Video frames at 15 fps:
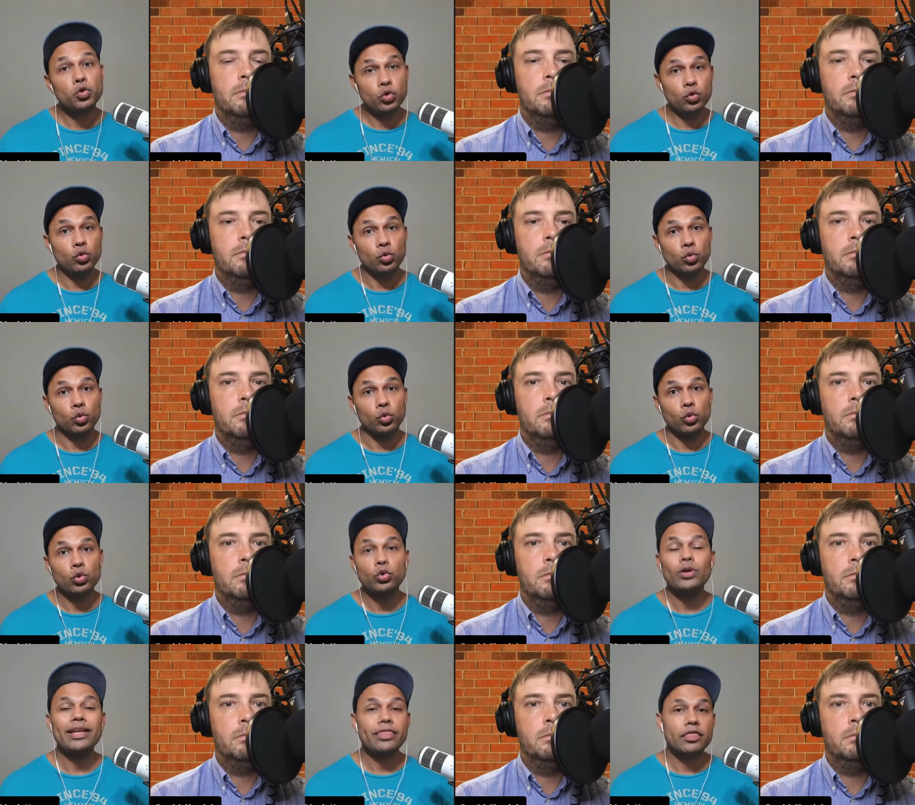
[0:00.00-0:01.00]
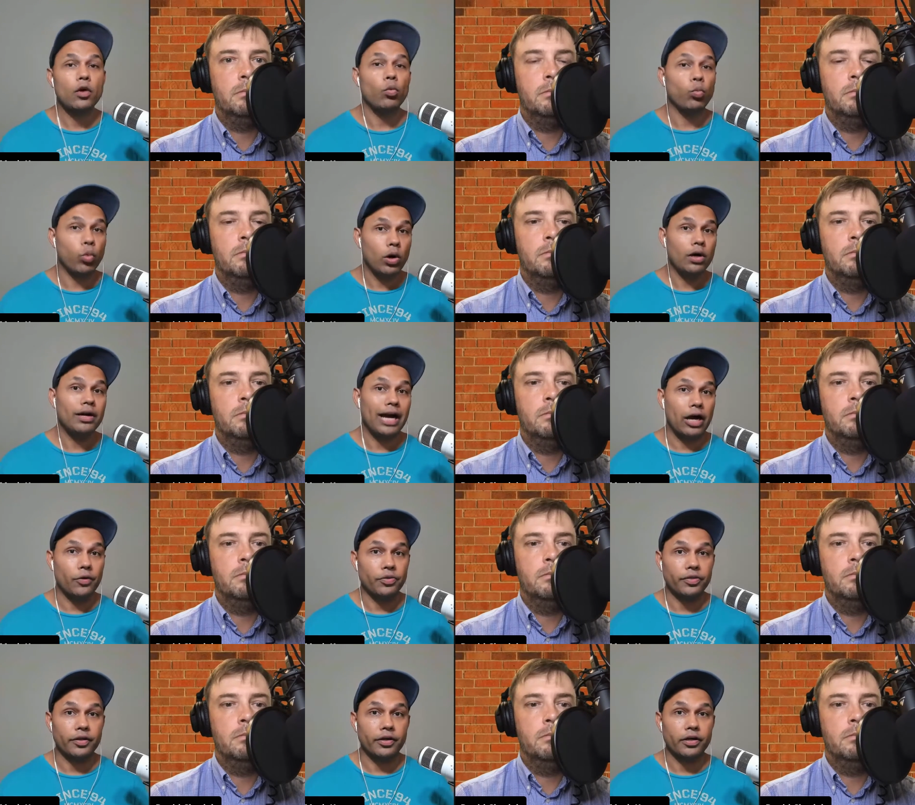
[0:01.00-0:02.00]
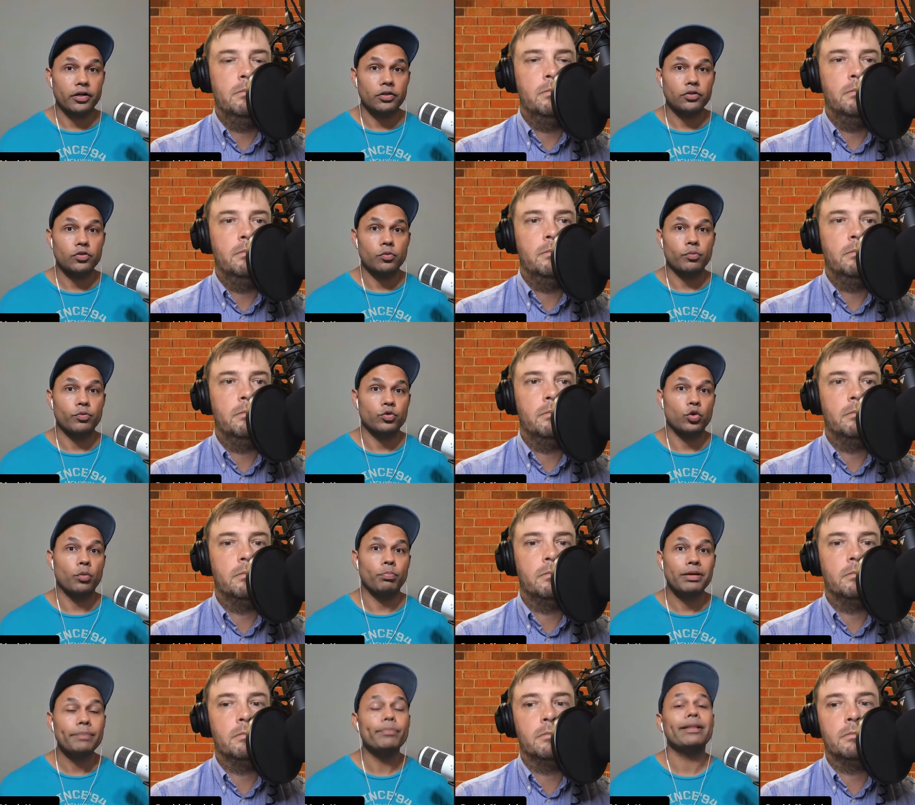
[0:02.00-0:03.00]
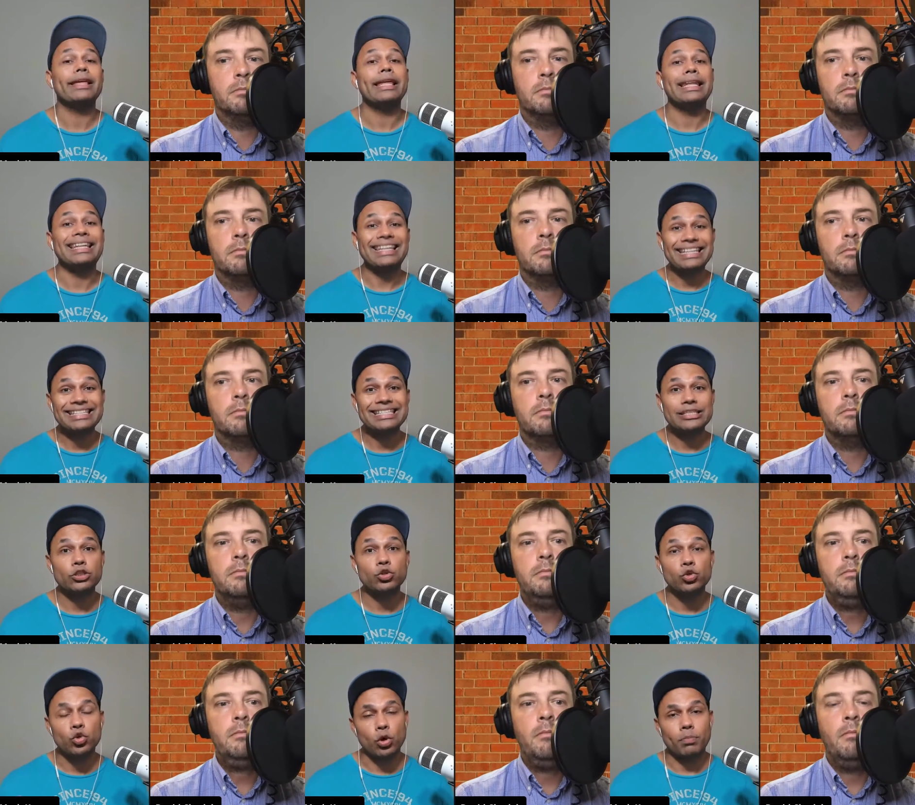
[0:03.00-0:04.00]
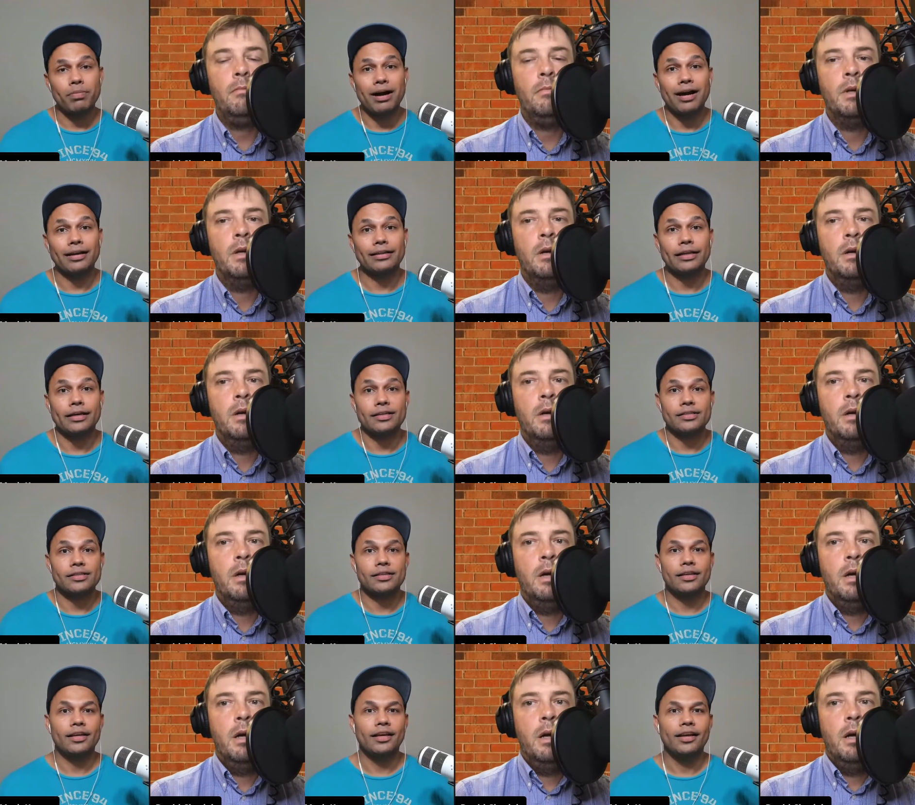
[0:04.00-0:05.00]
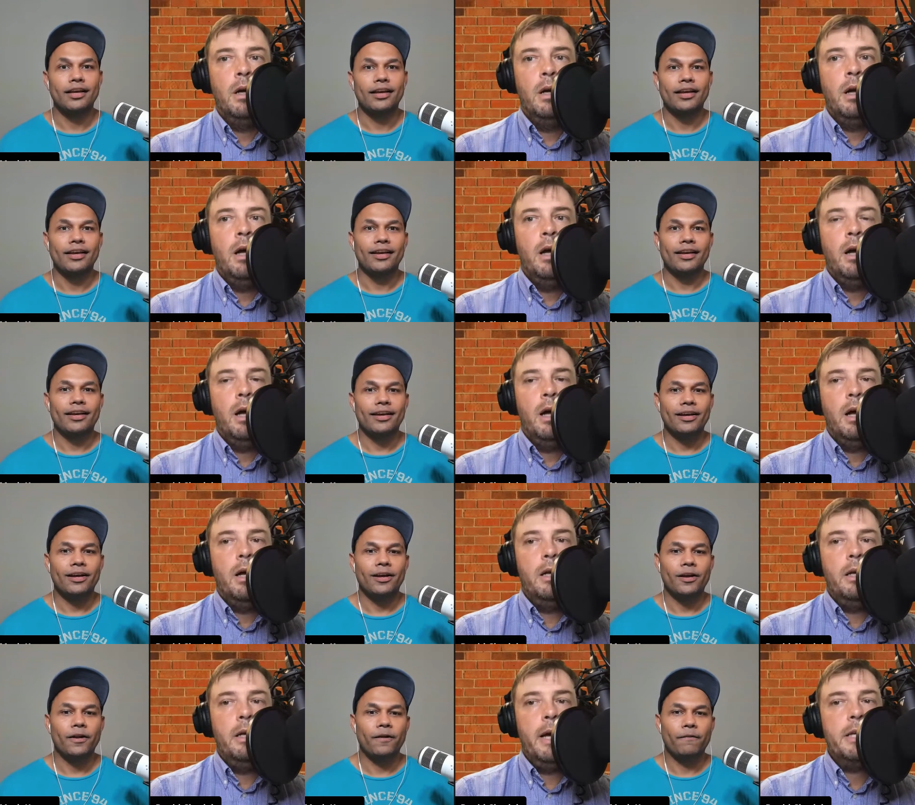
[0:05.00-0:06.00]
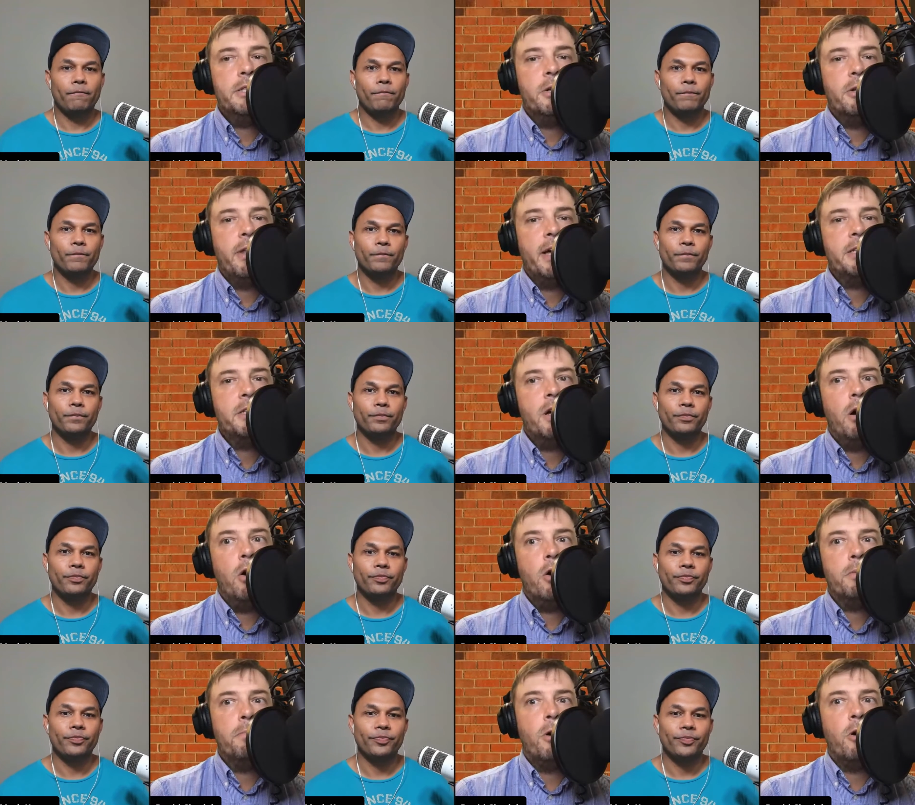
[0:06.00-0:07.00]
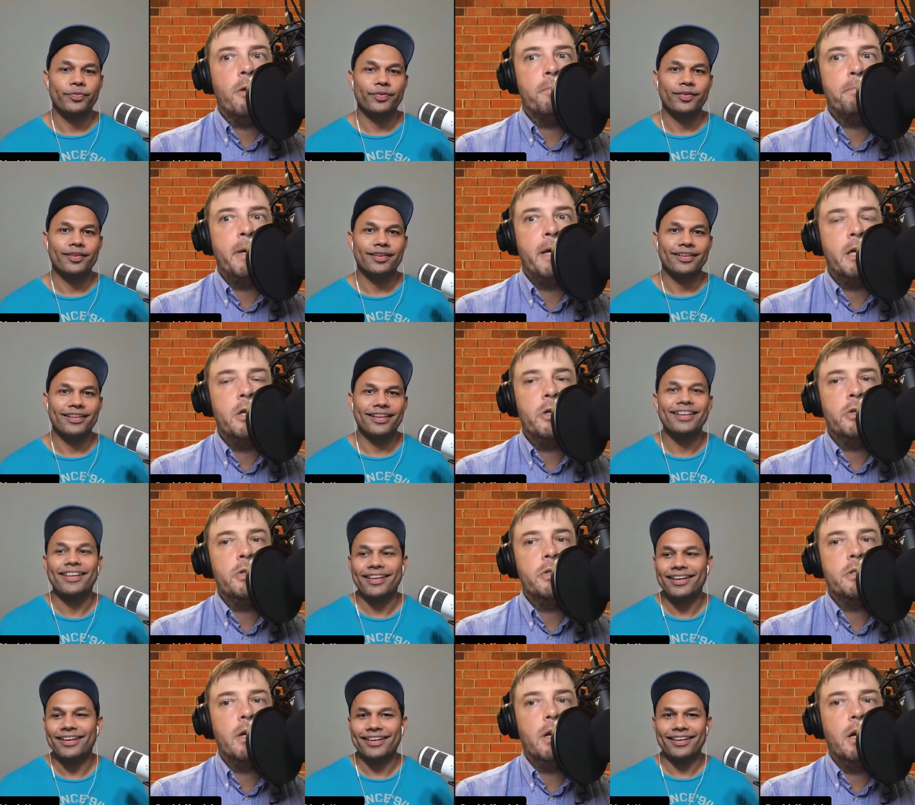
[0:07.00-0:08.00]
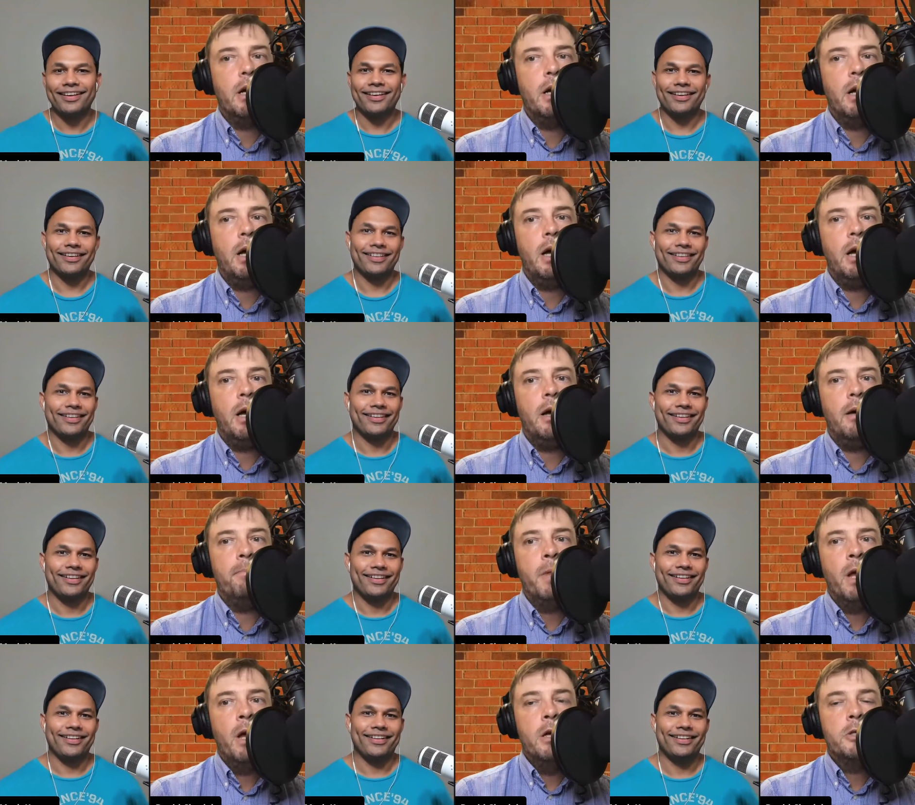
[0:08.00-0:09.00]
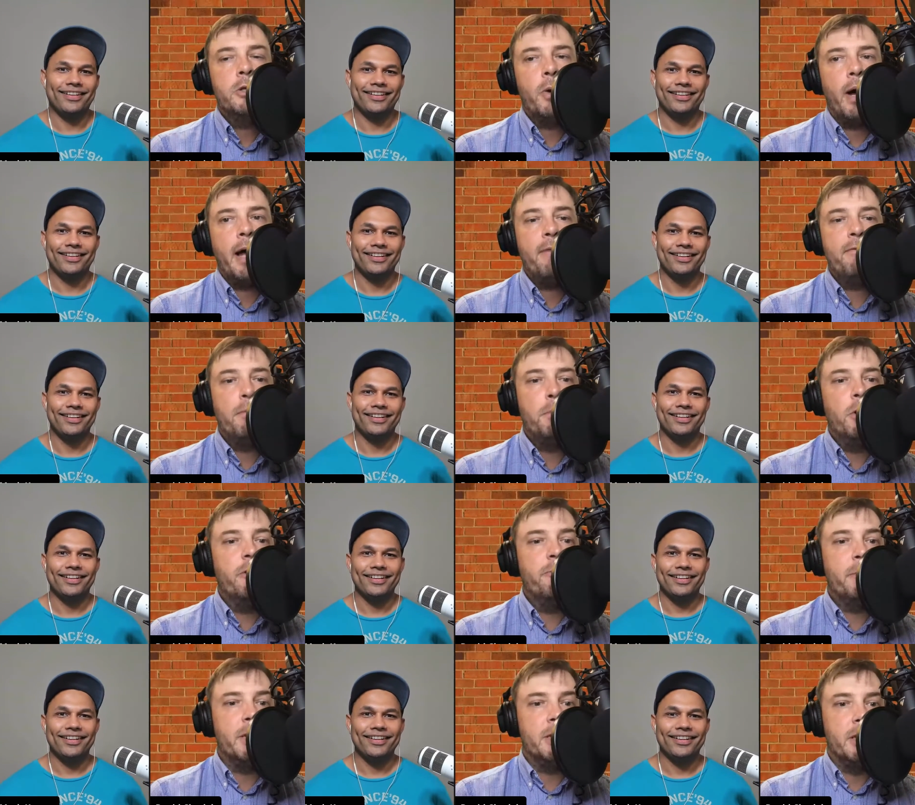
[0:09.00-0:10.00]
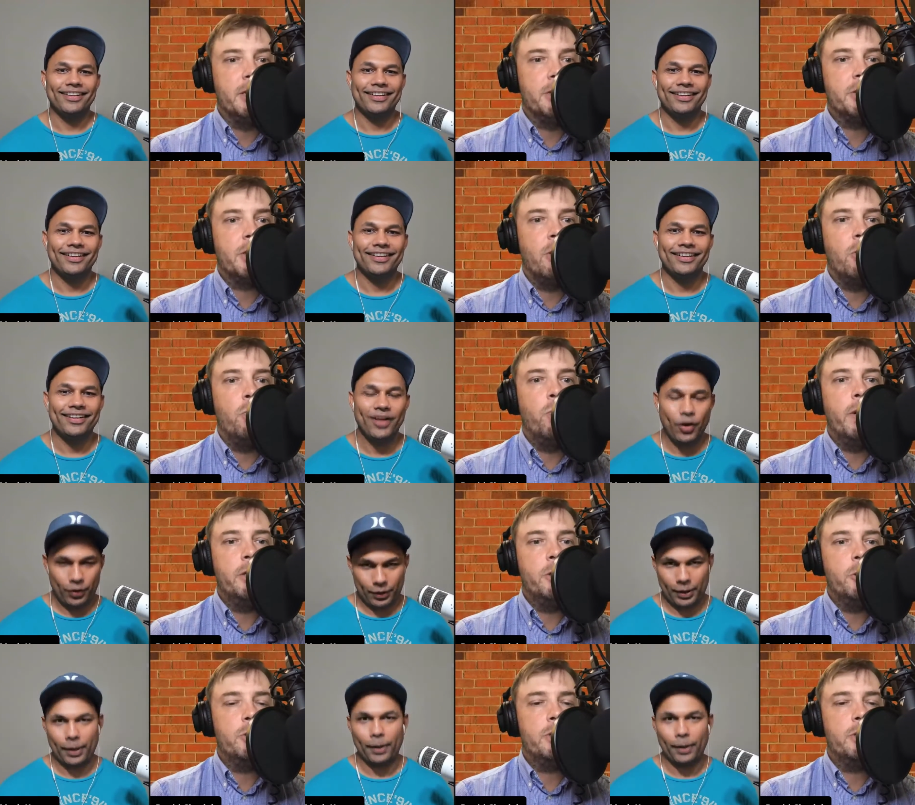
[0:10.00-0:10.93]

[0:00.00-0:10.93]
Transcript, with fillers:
Speaker 1: you to get the word out there to, so people can listen to your podcast?
Speaker 2: Yeah, so that's the hard part because, uh, so I have a book of business. So we do